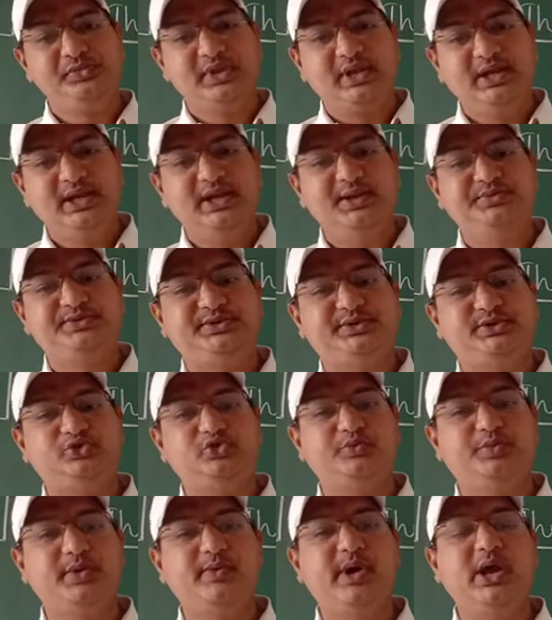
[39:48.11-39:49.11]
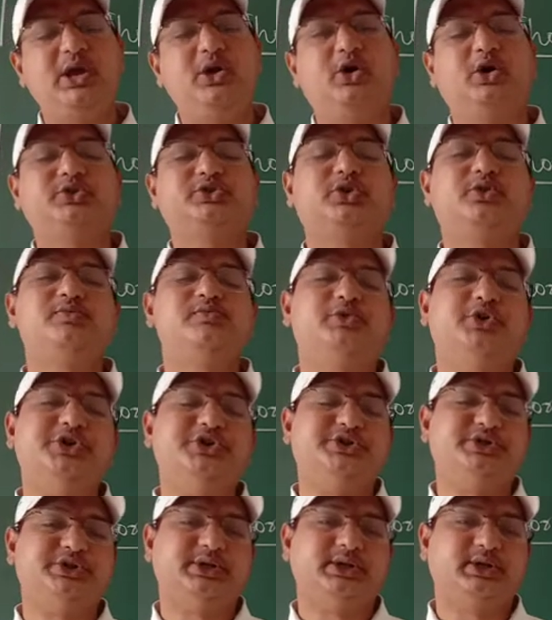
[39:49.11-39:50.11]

leaves to prevent loss of moisture.